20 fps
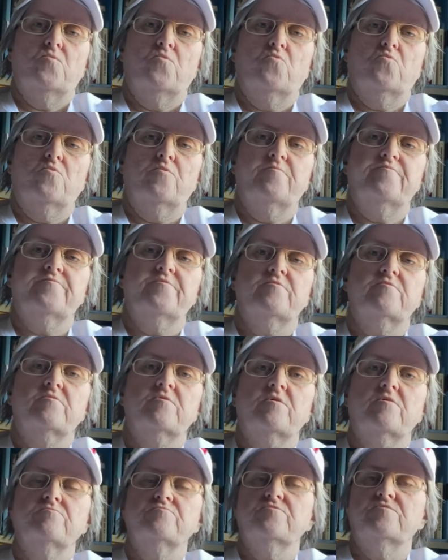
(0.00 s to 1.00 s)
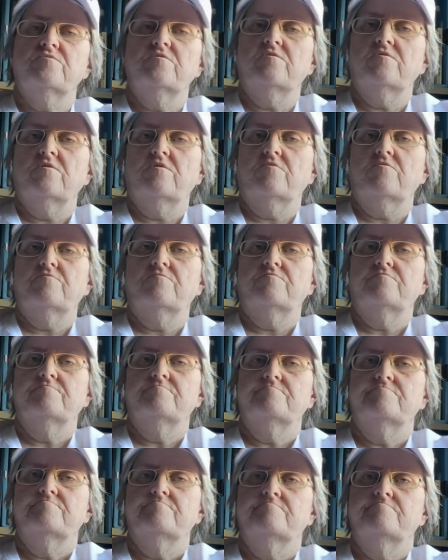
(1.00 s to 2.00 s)
or if they're ghosting you,
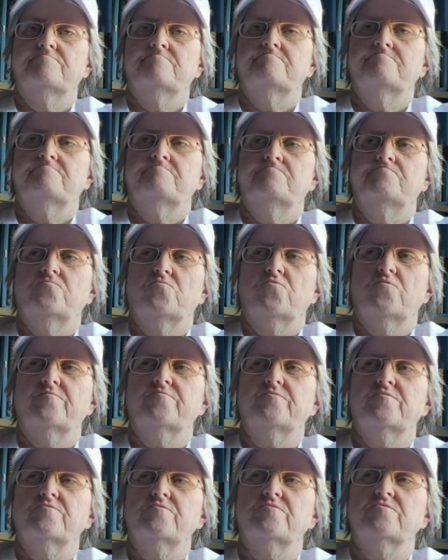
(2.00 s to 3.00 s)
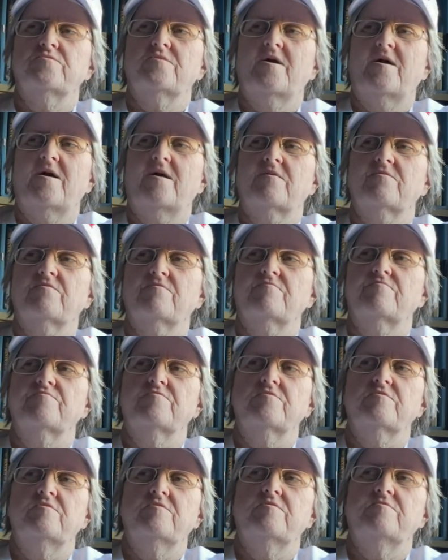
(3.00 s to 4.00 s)
or if they're just
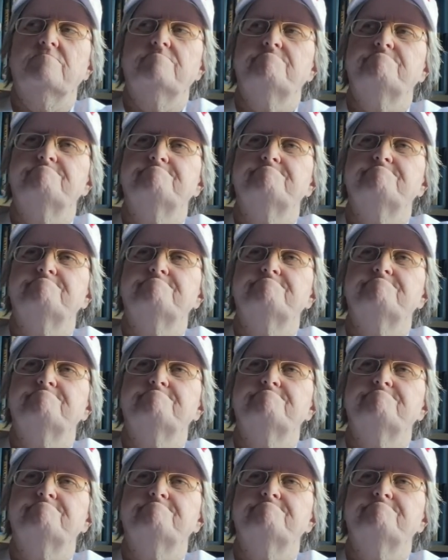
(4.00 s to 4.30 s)
actively,